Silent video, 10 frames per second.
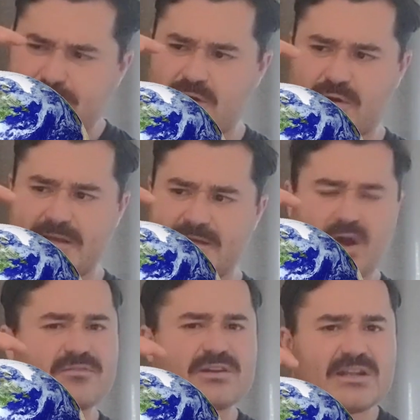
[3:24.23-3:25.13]
period
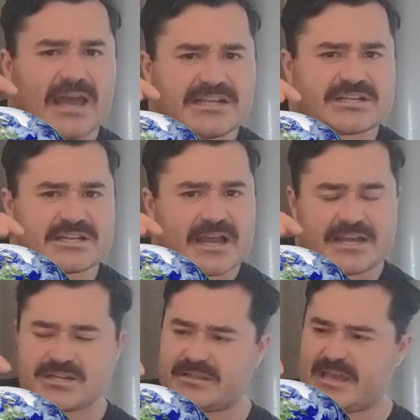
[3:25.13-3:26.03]
of glaciation.